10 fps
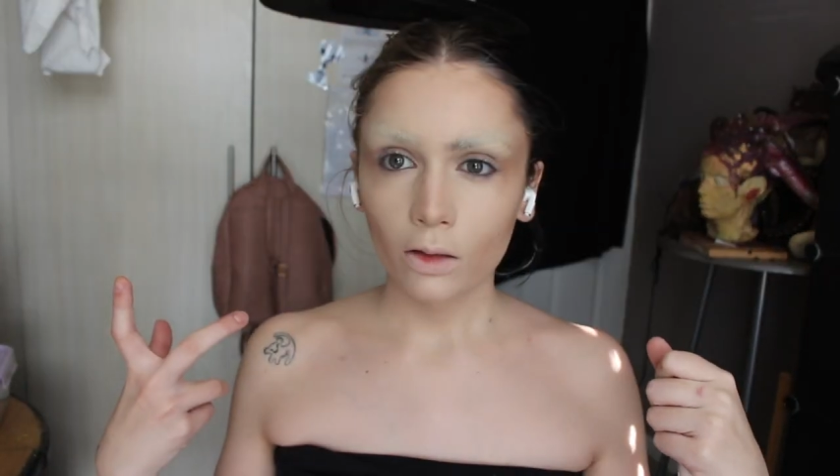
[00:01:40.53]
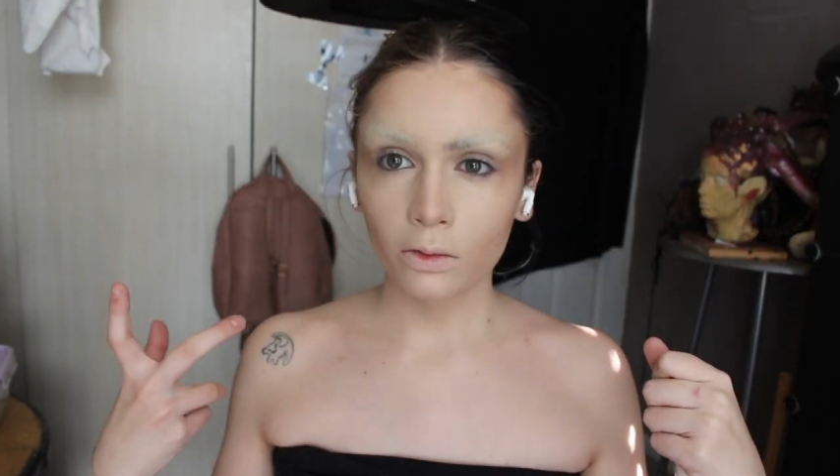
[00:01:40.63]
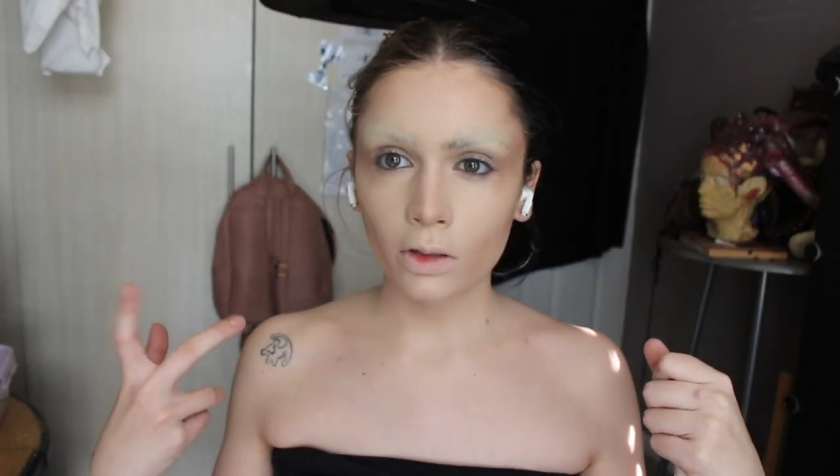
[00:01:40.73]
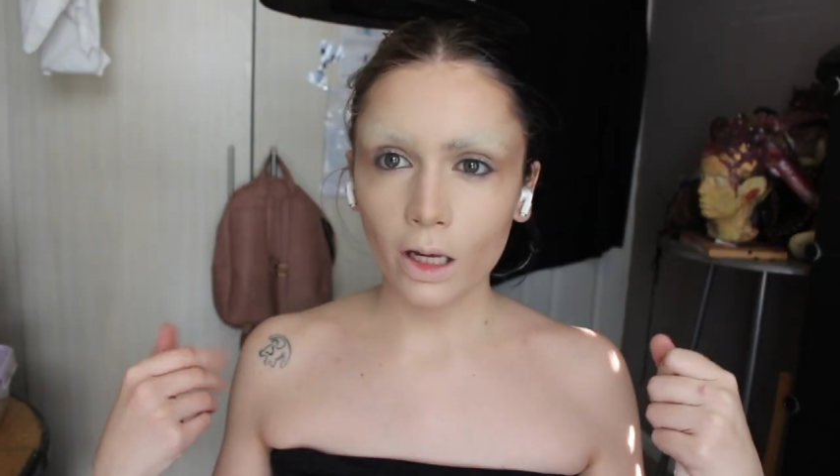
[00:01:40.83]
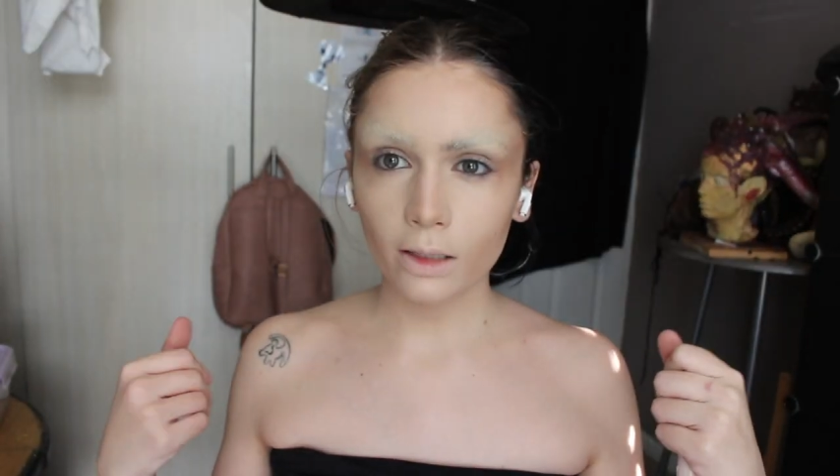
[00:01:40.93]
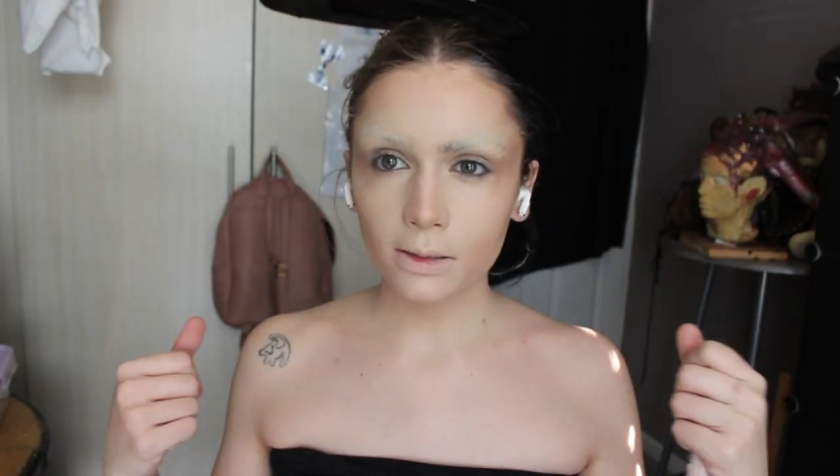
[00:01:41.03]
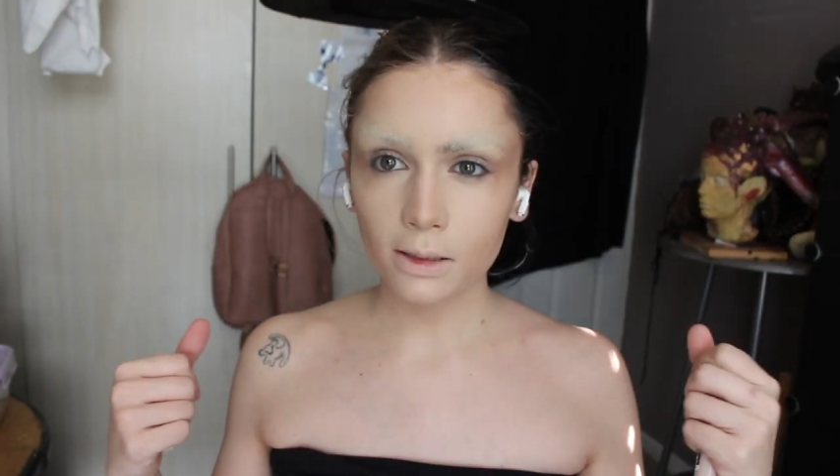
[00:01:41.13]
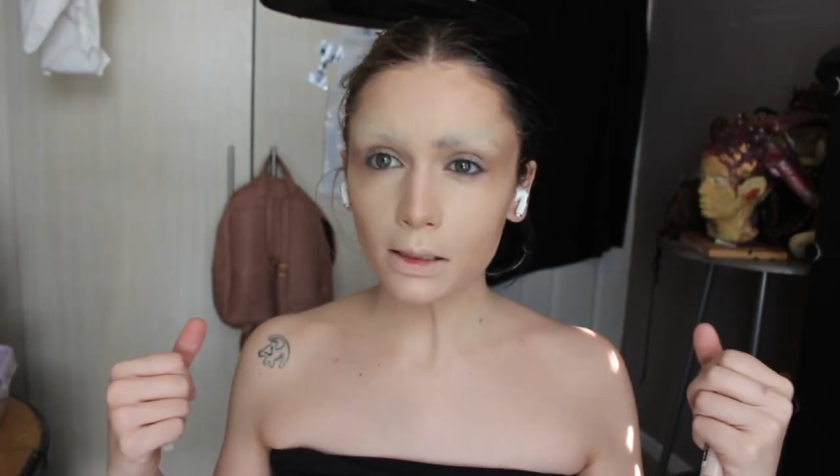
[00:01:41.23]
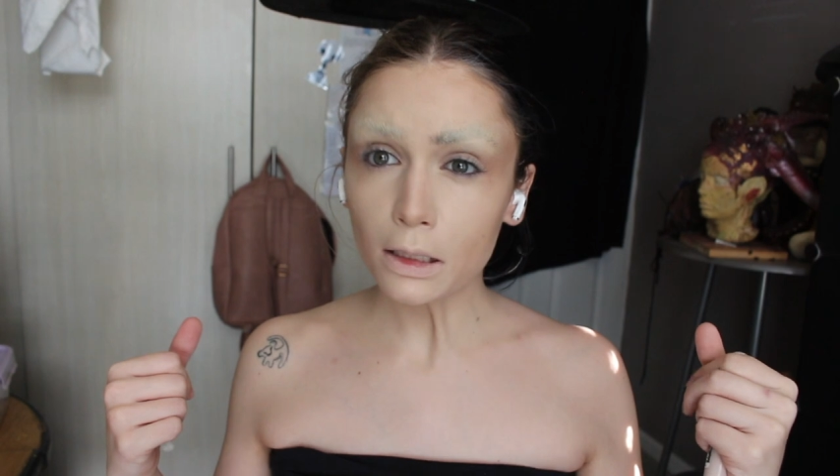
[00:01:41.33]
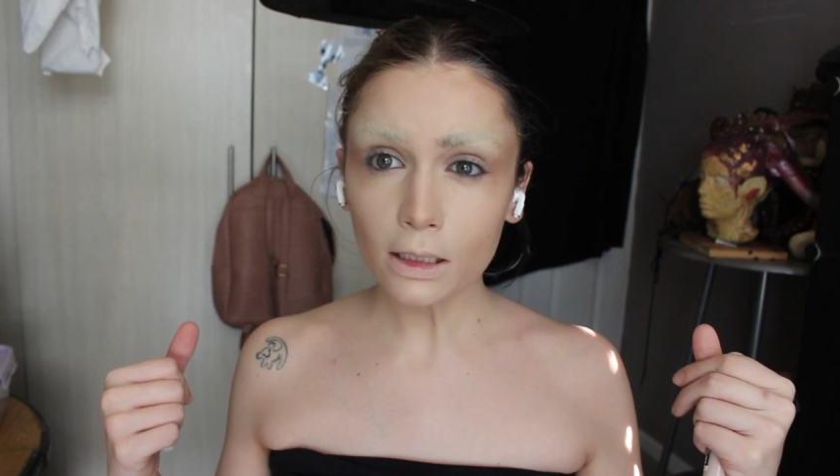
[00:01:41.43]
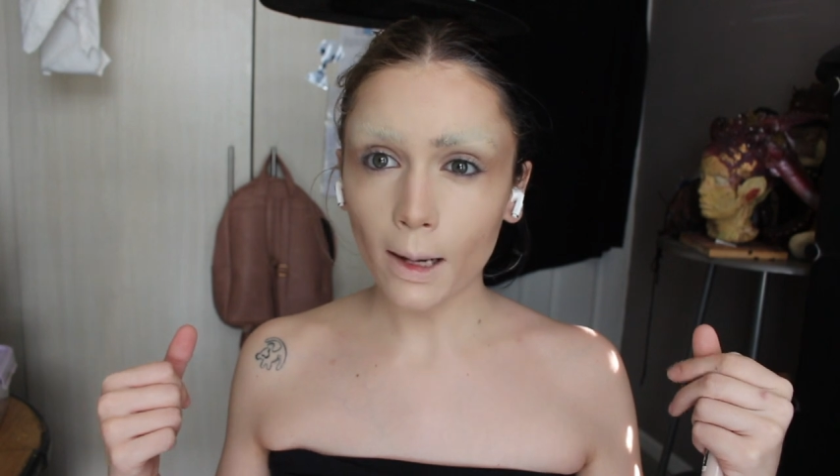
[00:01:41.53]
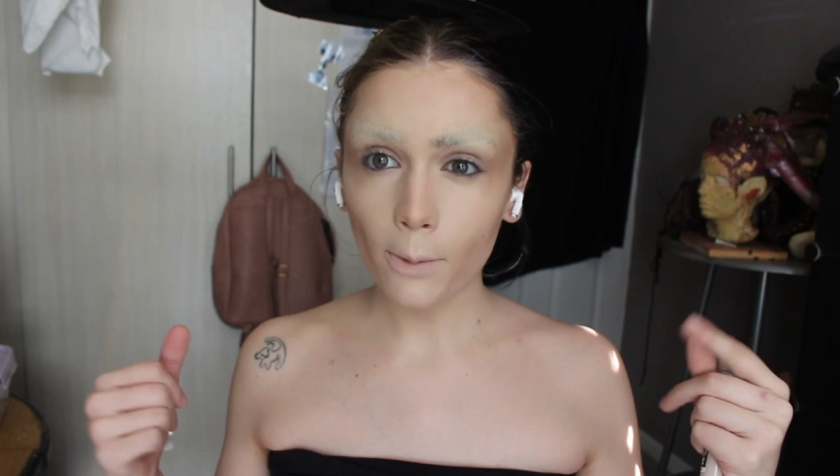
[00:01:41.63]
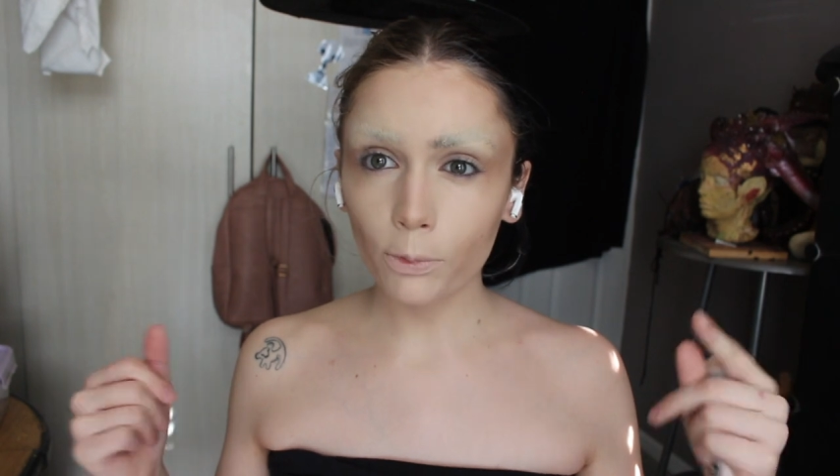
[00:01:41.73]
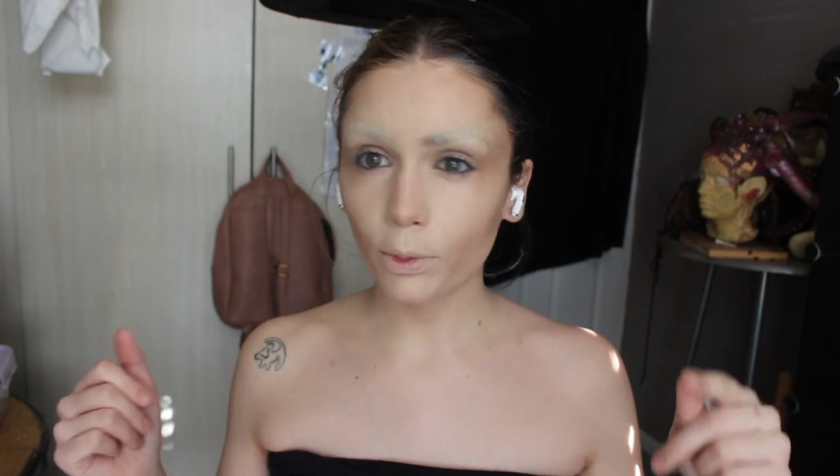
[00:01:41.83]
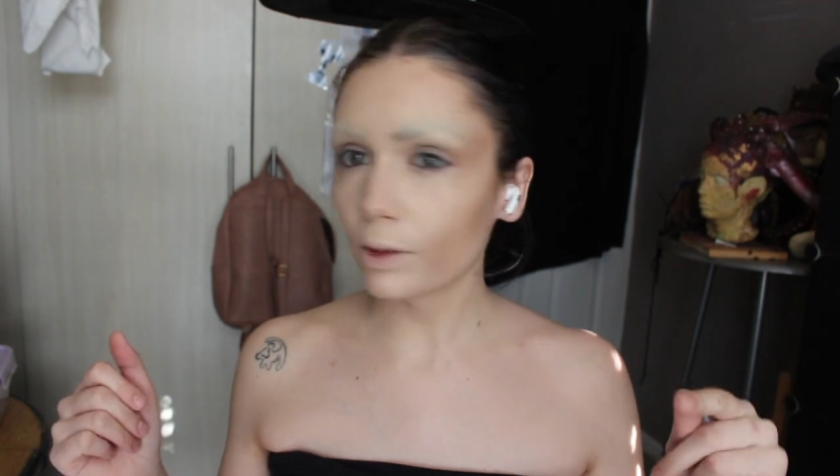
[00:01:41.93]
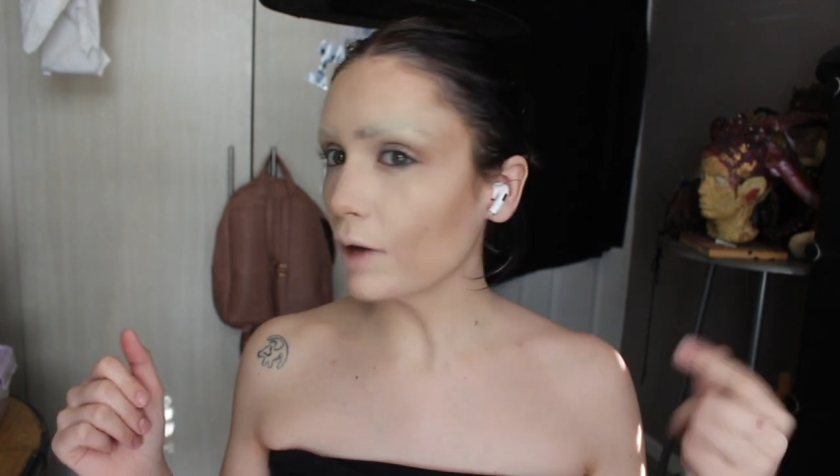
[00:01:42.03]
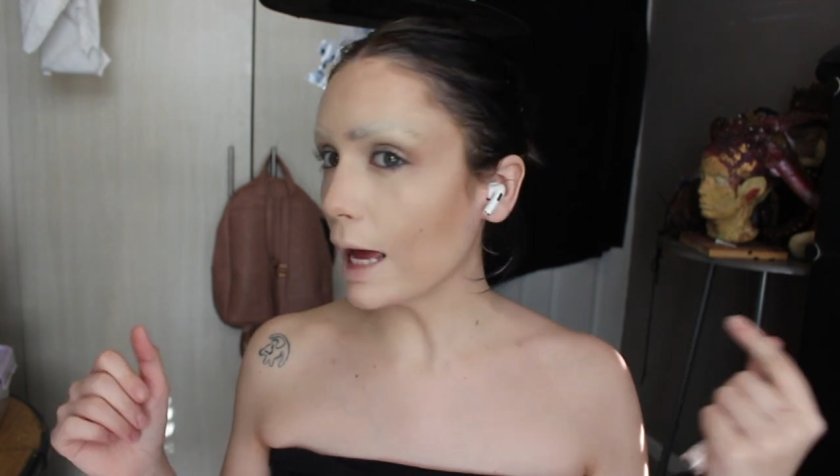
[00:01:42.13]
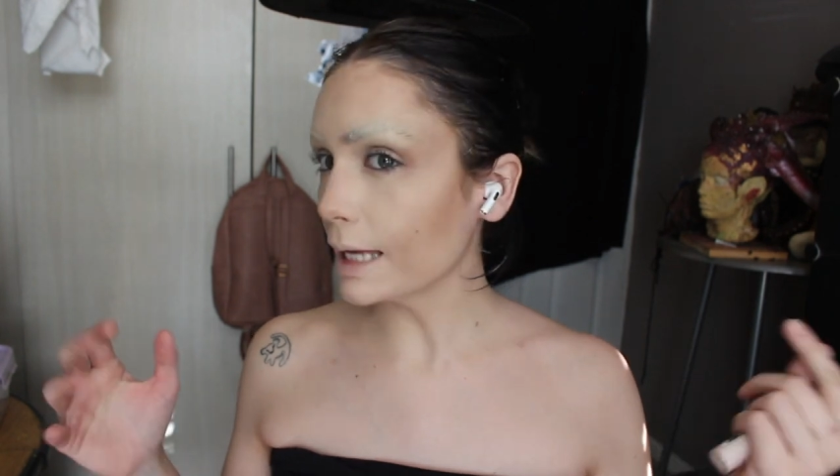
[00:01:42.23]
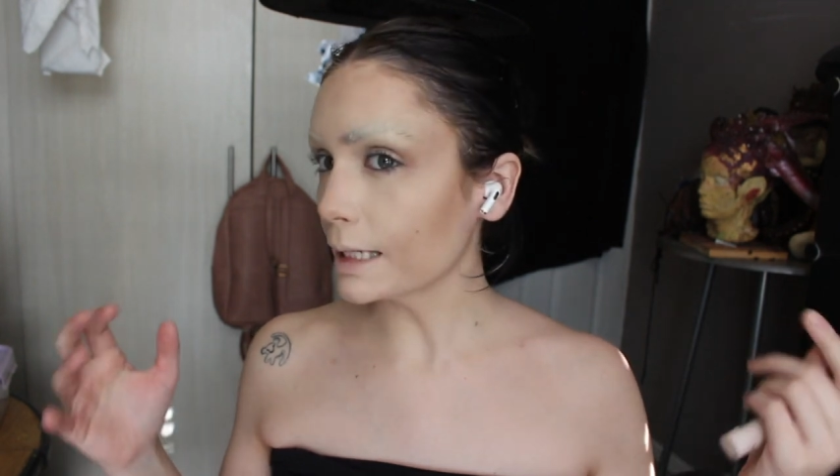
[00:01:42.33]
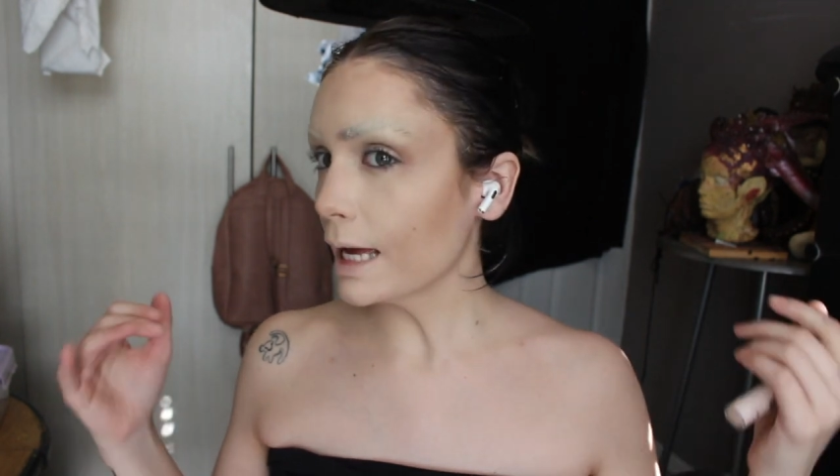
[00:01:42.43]
Next step with
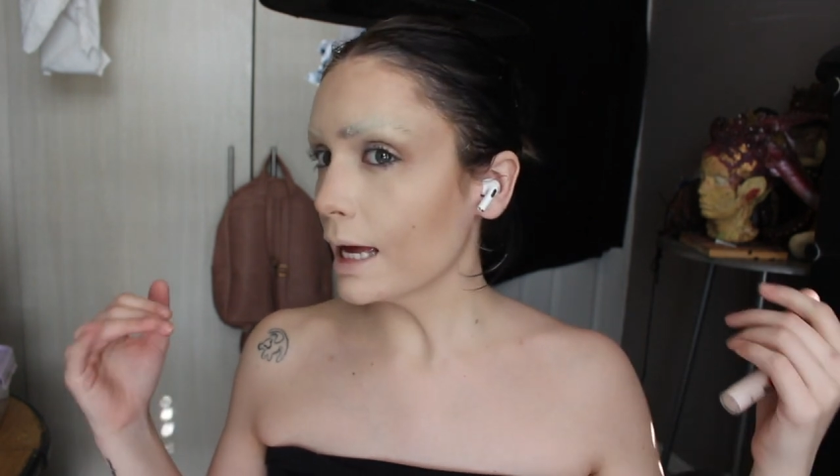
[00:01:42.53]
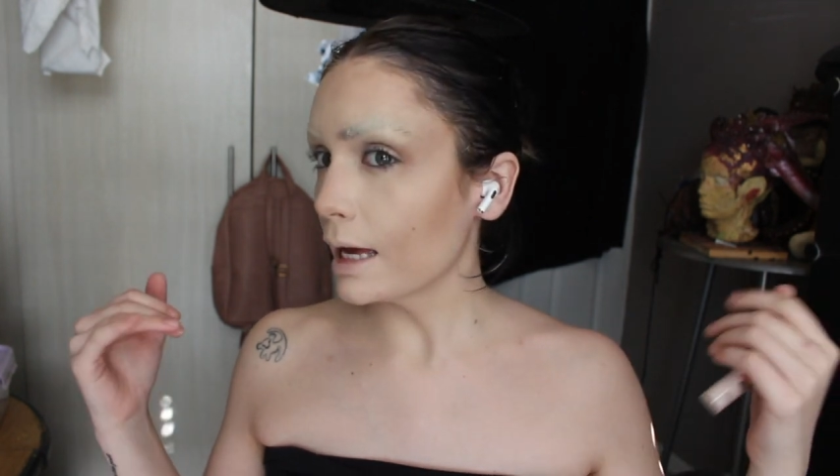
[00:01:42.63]
an